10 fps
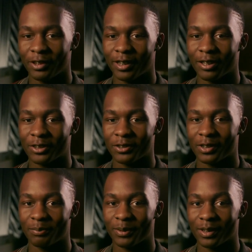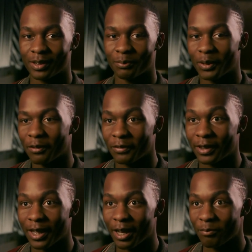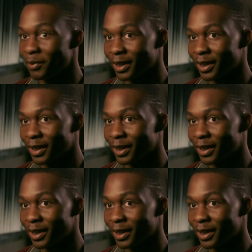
freaked out too. She put she put her feet down